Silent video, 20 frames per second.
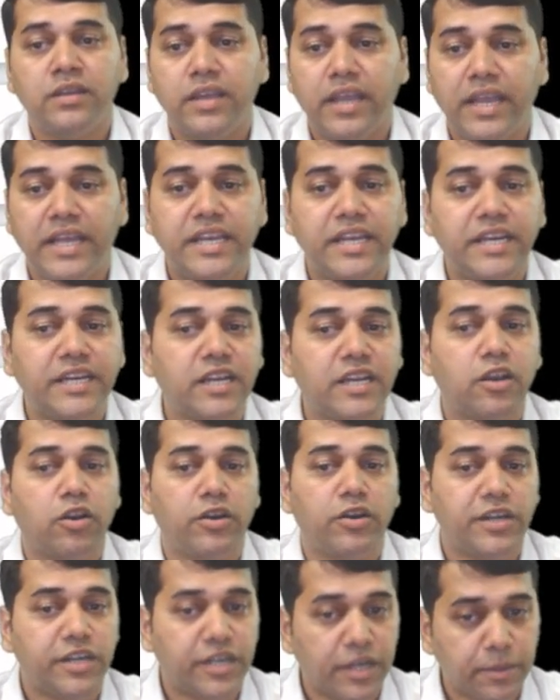any internal
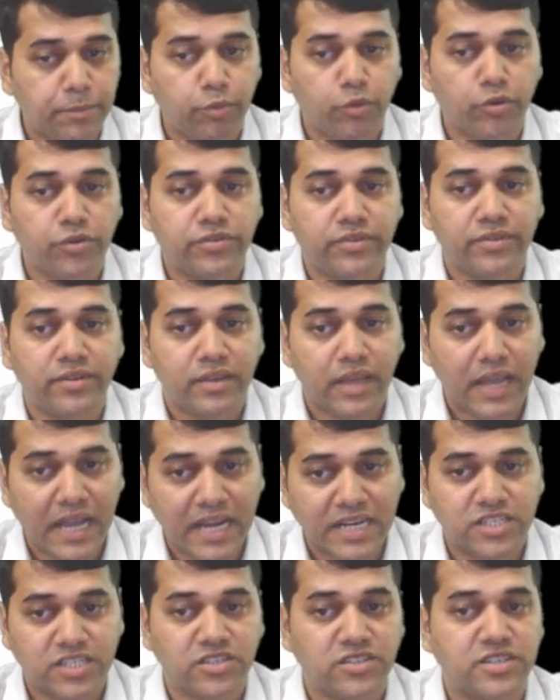audit reports,
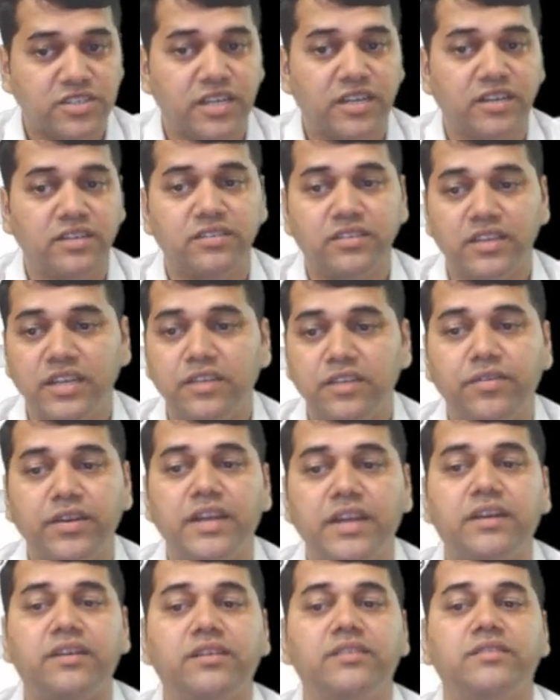actions taken,
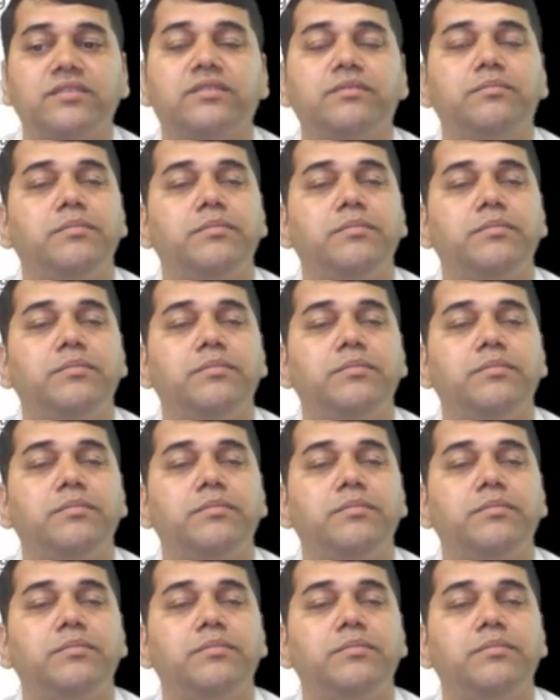significant risk,